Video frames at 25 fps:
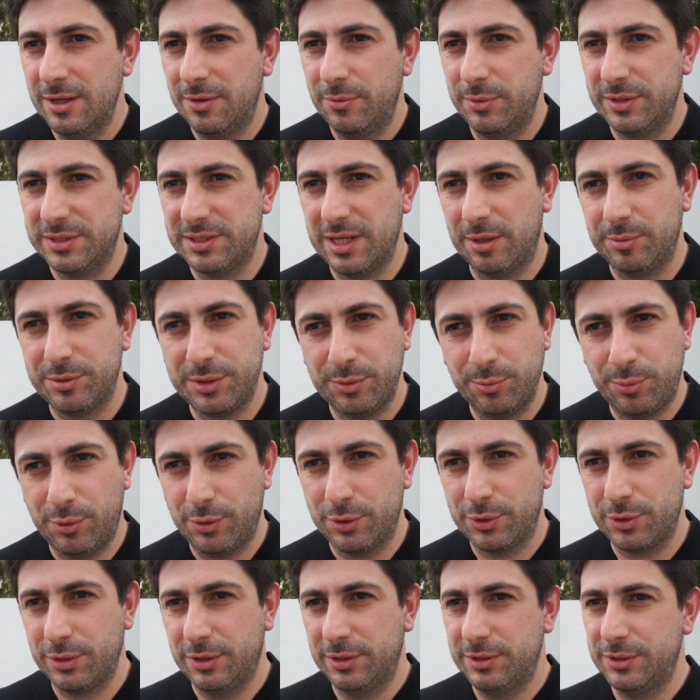We established in
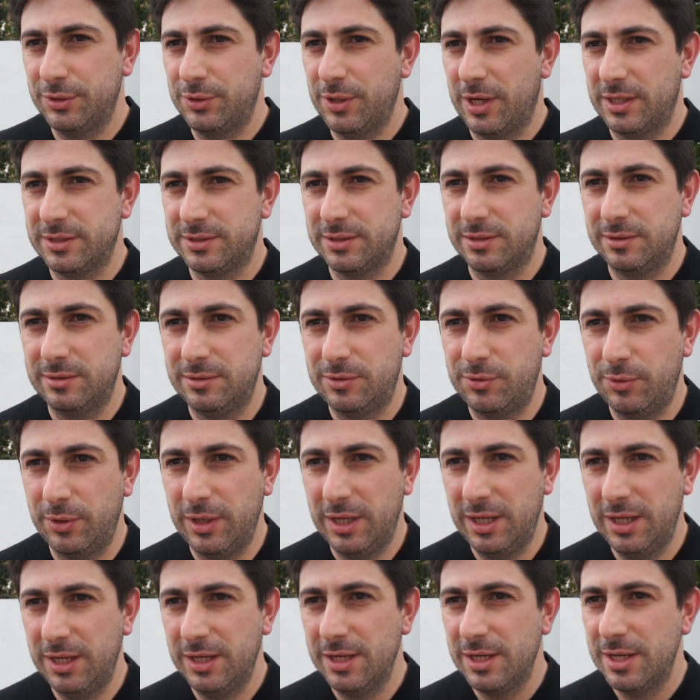Portugal in
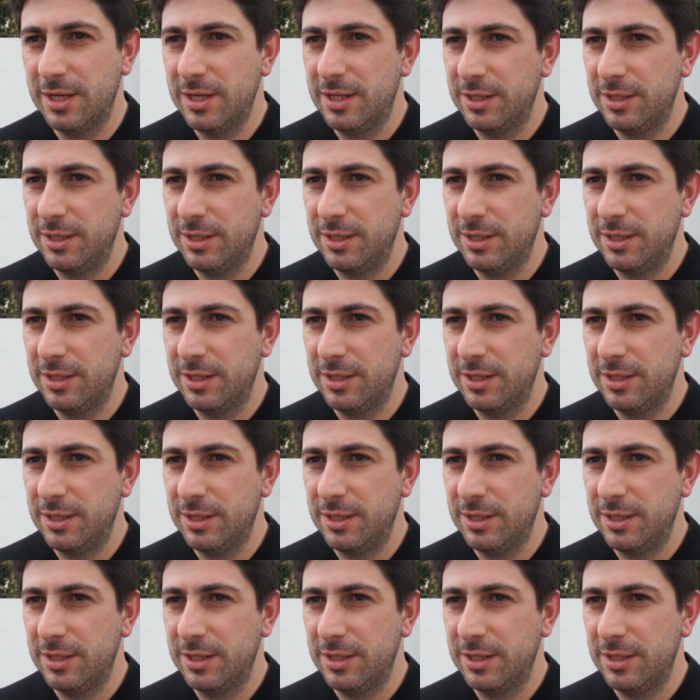2003 to